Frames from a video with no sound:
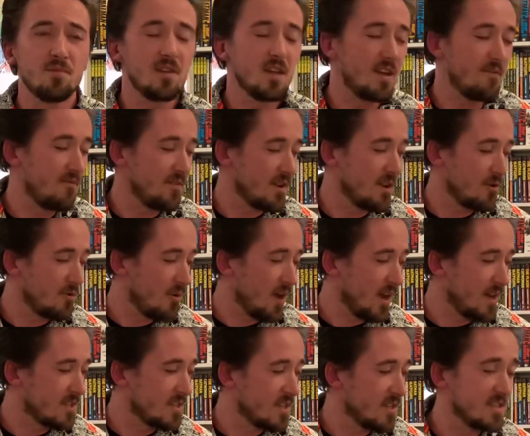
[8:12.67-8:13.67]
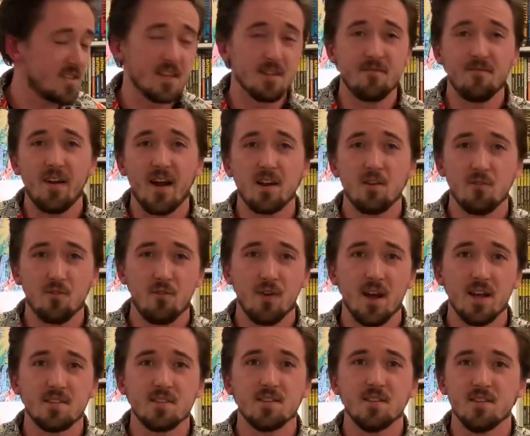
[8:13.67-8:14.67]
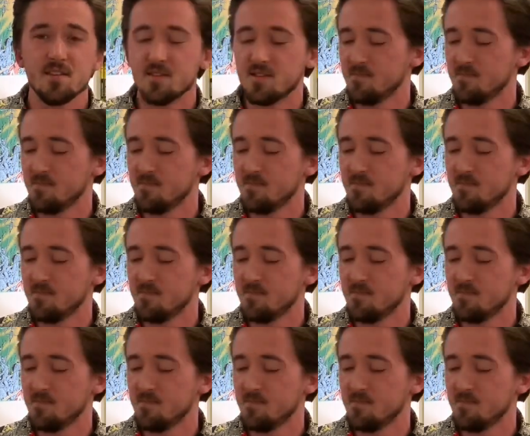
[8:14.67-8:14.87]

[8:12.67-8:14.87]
to Infinite Crisis and Final Crisis.